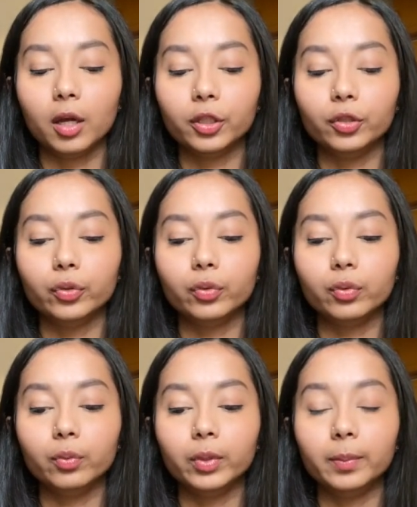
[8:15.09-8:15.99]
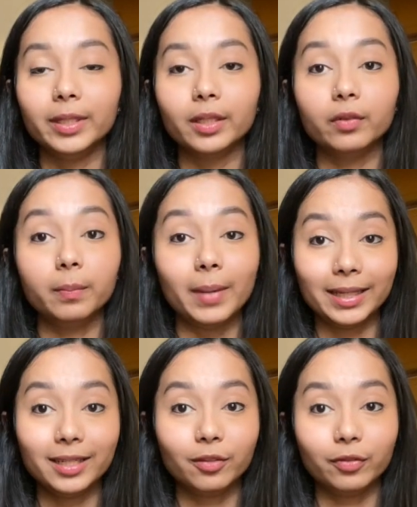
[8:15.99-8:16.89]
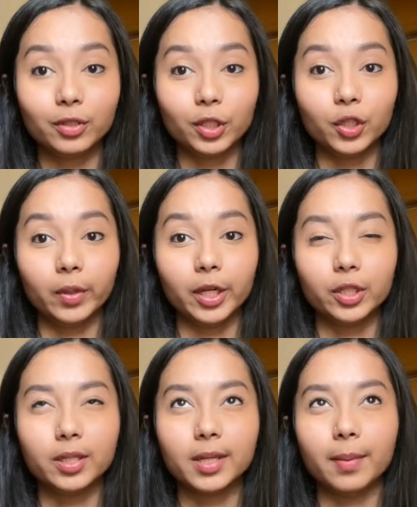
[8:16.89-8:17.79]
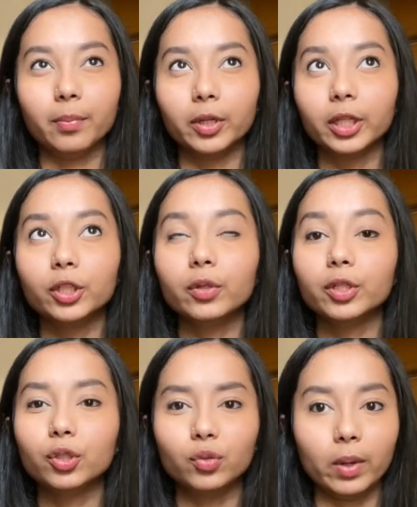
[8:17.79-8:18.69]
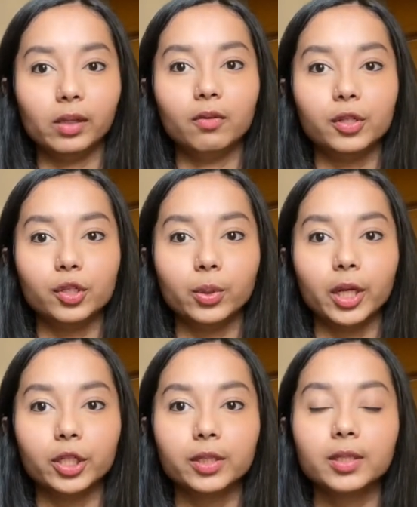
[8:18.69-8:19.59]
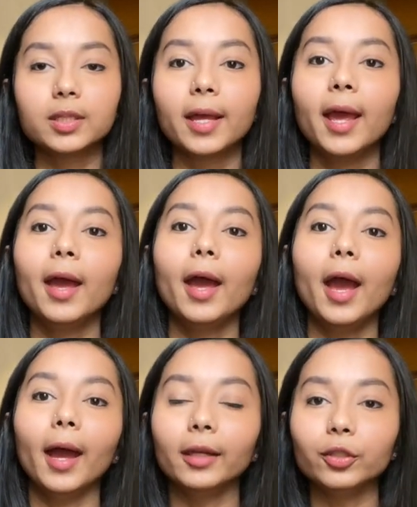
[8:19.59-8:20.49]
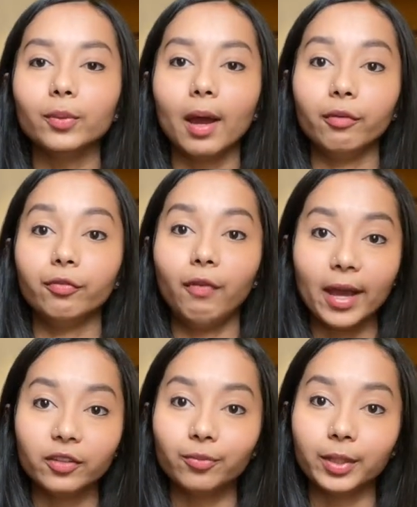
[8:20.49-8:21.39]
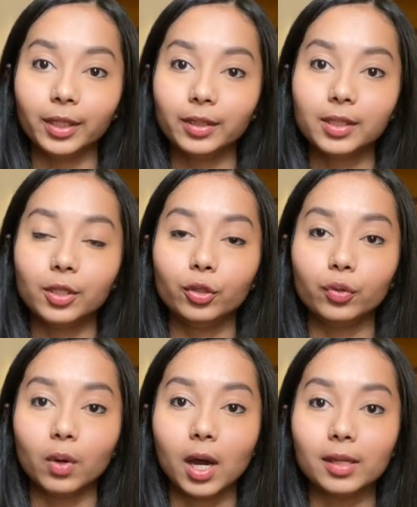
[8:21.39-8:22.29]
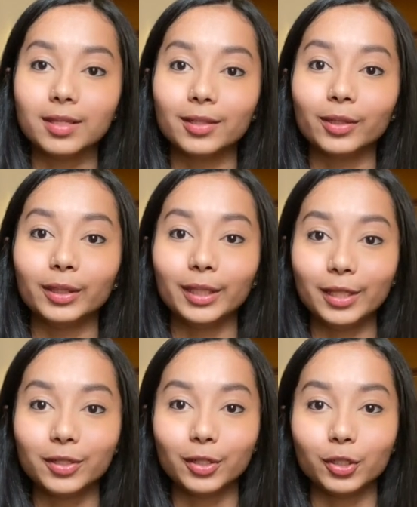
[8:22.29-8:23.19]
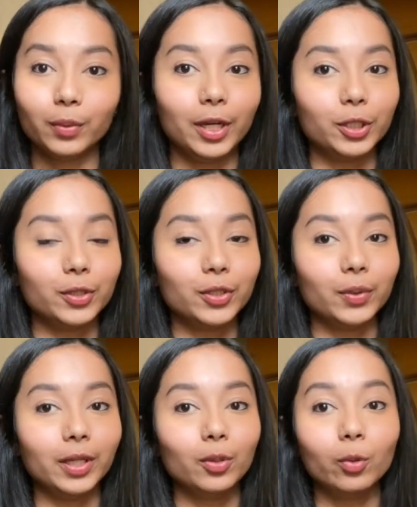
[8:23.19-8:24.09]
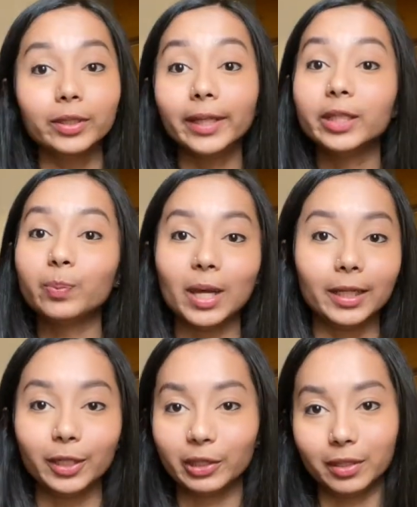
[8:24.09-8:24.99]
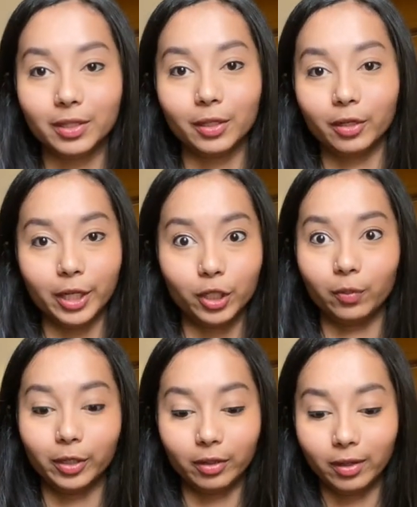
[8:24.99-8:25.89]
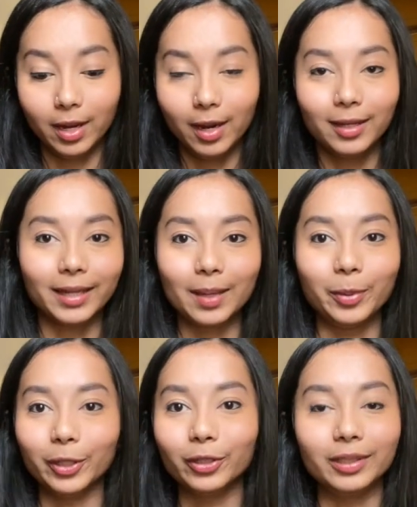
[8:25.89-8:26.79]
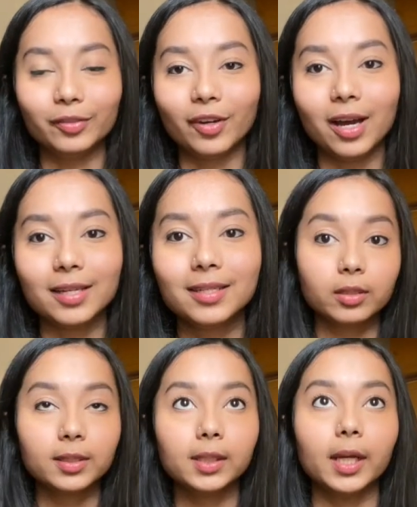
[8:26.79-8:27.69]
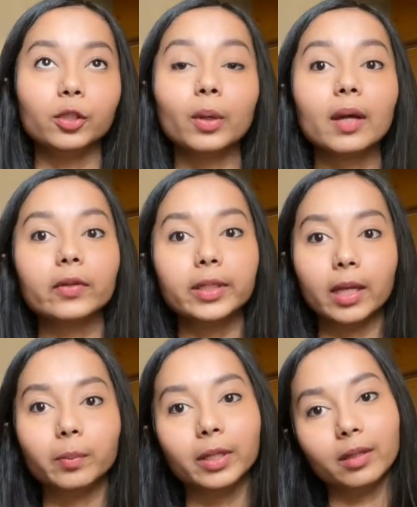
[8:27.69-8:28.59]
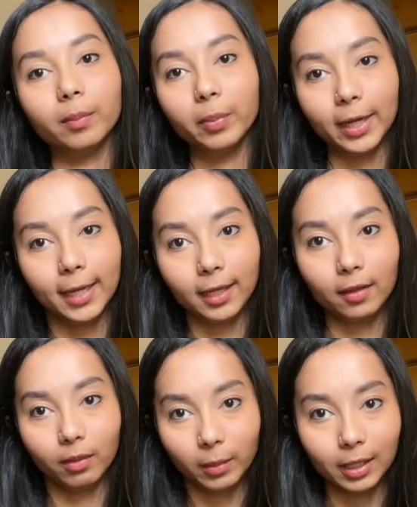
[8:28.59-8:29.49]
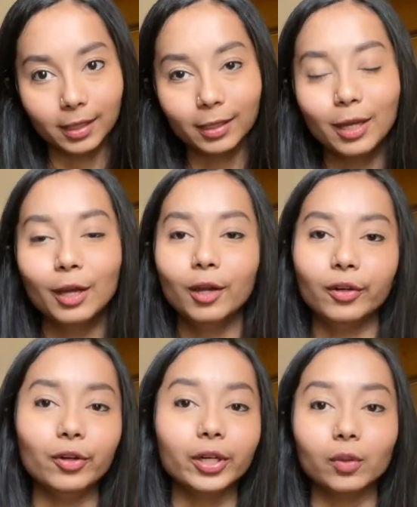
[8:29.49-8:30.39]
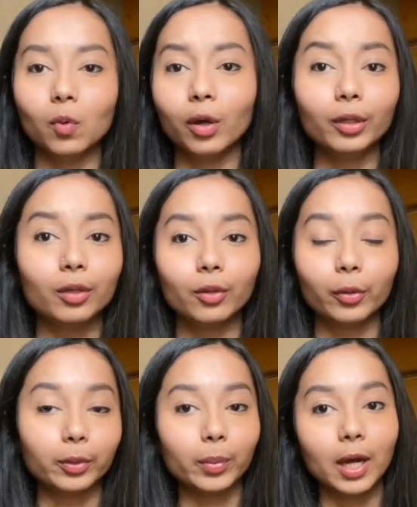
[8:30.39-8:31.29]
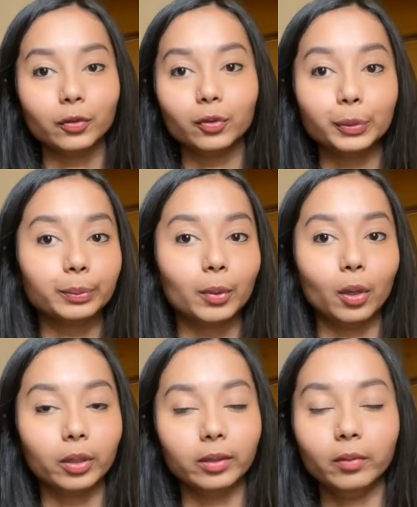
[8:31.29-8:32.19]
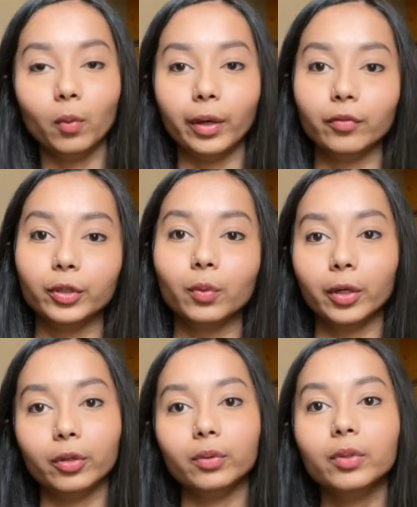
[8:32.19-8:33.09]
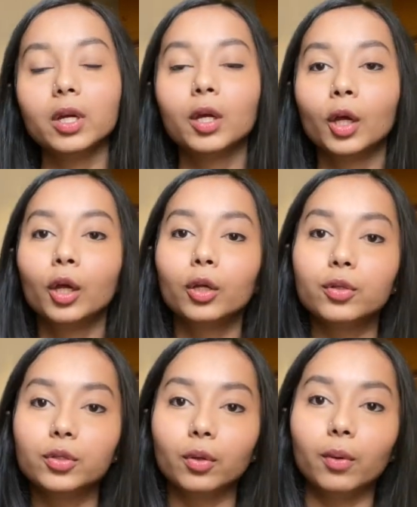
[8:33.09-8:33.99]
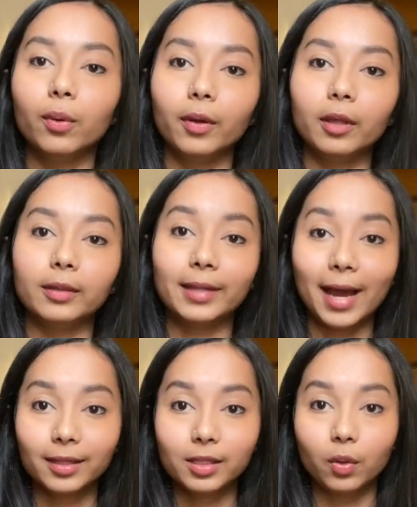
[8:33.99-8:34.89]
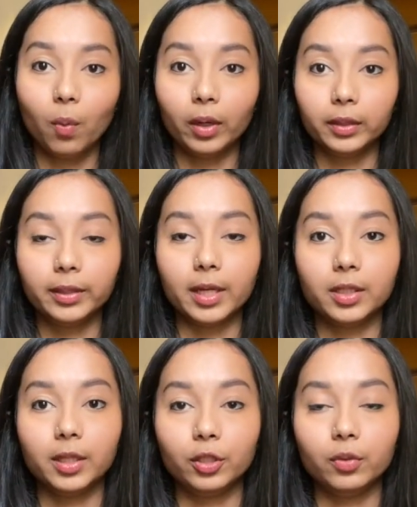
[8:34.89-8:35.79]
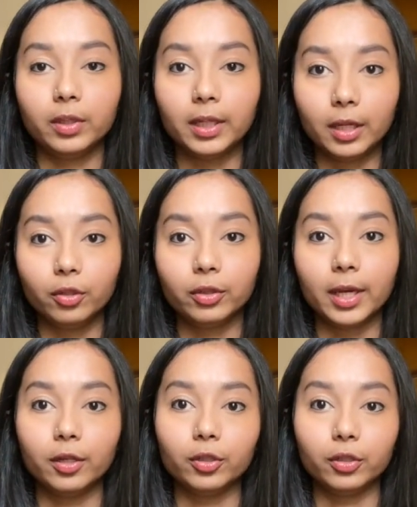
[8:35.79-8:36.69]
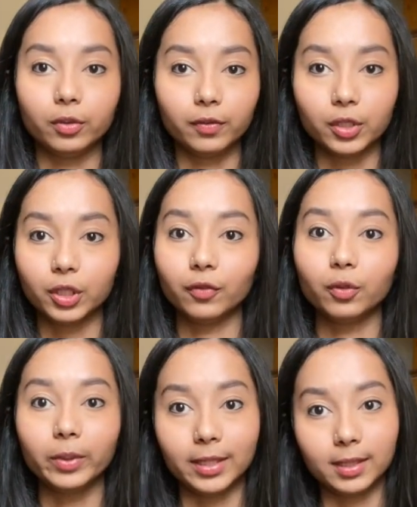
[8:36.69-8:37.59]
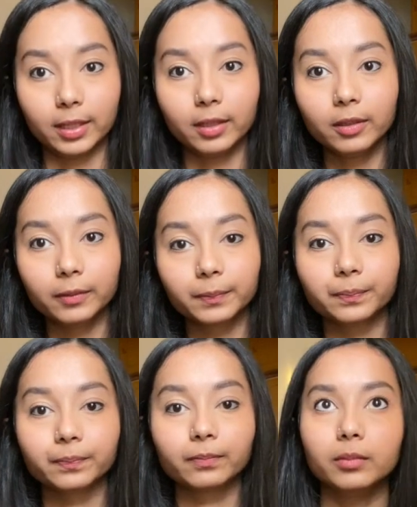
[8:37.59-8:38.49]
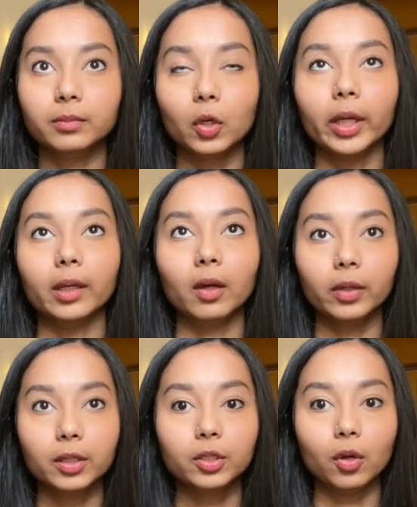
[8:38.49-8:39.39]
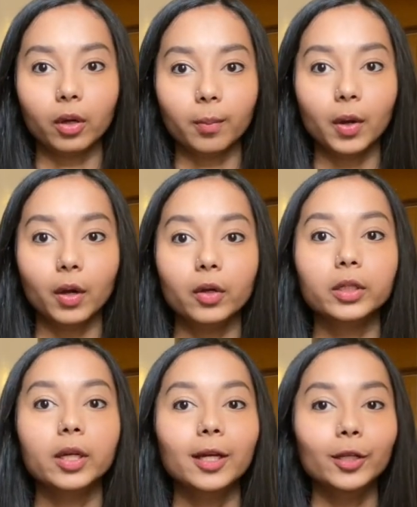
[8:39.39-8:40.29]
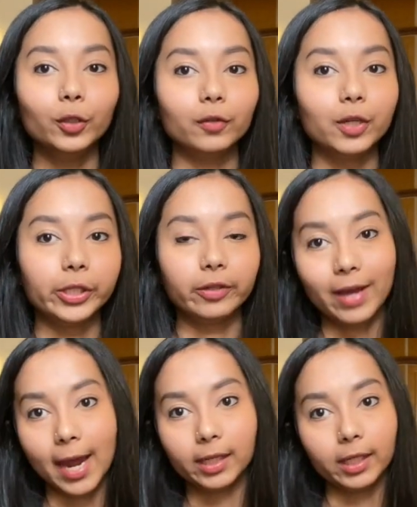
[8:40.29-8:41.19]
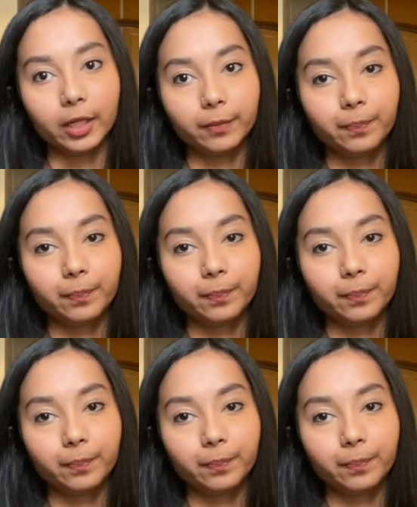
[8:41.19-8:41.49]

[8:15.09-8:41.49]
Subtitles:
You will be given many different situations. I'm pretty sure it's 12 situations, and you have 5 minutes to answer each situation. So they don't take spelling into consideration when you're typing really fast, and you have a 10-minute break in the middle to drink water, go to the bathroom, or whatever you want to do. So that's one of the tests that you need to get into University of Queensland. Okay, now let's talk about University of Adelaide.